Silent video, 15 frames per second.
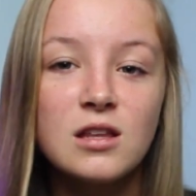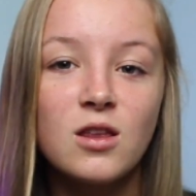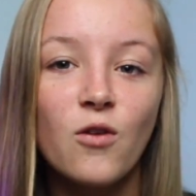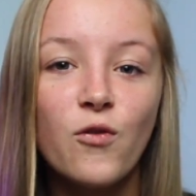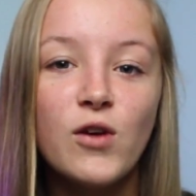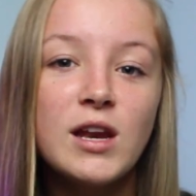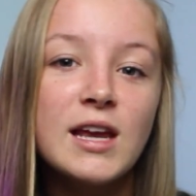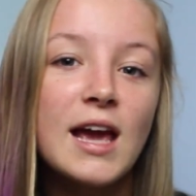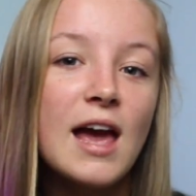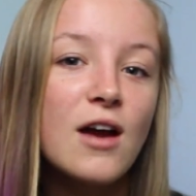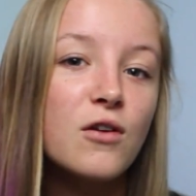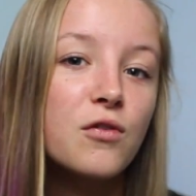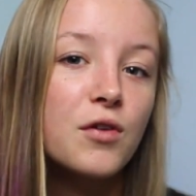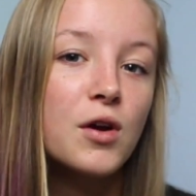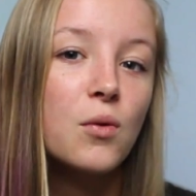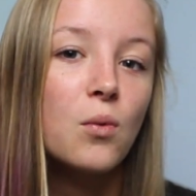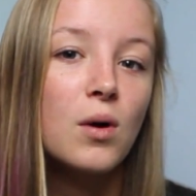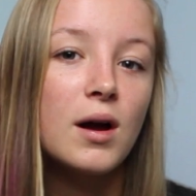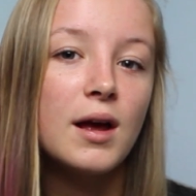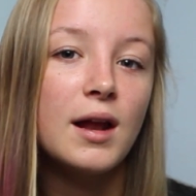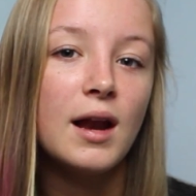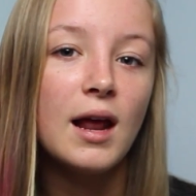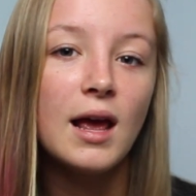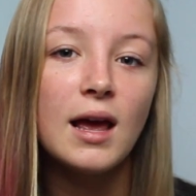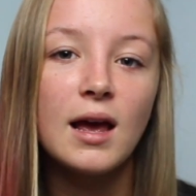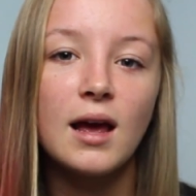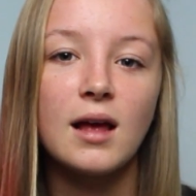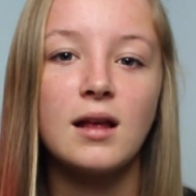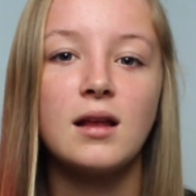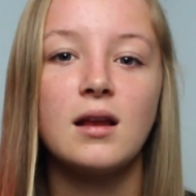defending everyone
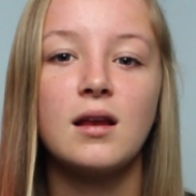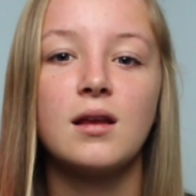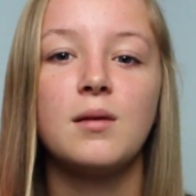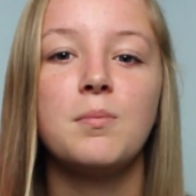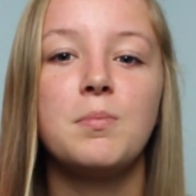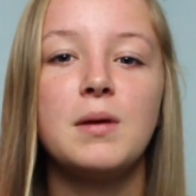and